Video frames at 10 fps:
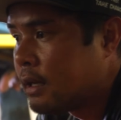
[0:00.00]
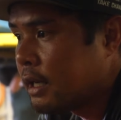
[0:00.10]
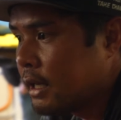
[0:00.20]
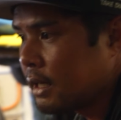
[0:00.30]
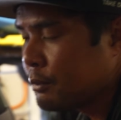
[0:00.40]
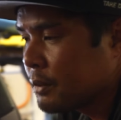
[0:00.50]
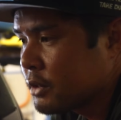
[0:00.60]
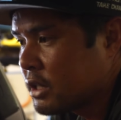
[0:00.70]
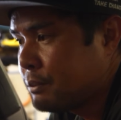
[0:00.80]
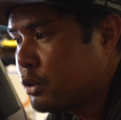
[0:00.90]
and
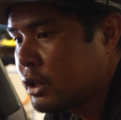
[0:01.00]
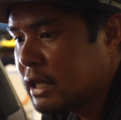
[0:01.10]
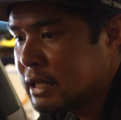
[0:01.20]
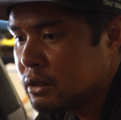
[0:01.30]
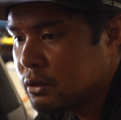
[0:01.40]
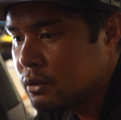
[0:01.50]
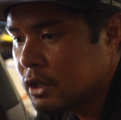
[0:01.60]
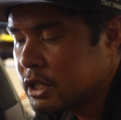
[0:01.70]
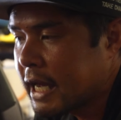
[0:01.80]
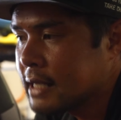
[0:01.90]
purposely put into
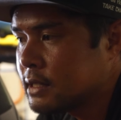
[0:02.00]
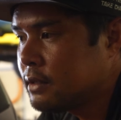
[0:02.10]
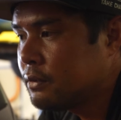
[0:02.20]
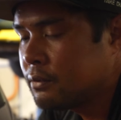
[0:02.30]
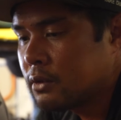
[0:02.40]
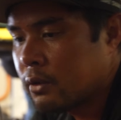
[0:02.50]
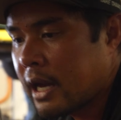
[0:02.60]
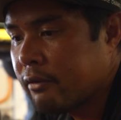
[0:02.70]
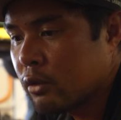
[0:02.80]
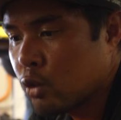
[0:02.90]
the chassis to
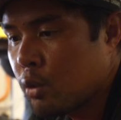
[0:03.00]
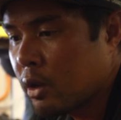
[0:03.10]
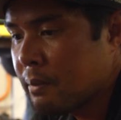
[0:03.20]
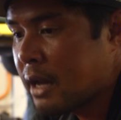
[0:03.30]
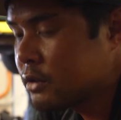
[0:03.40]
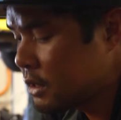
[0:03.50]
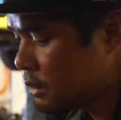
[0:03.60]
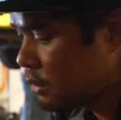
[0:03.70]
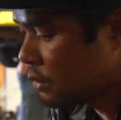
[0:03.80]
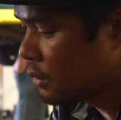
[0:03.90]
have the roll bar
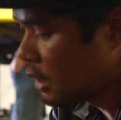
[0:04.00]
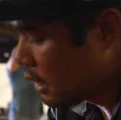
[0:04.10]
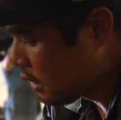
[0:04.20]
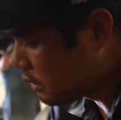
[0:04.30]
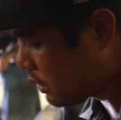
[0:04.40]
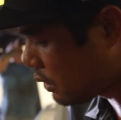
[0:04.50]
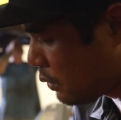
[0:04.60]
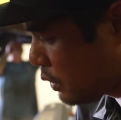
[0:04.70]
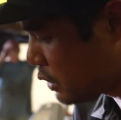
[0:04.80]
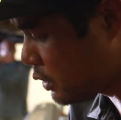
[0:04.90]
mounted to.
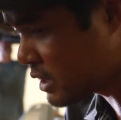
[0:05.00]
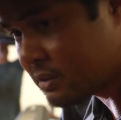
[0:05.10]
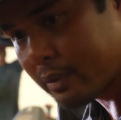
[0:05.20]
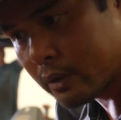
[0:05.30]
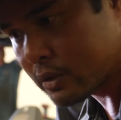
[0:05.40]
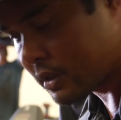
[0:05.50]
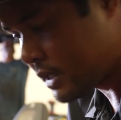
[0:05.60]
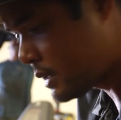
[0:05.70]
So once you expose this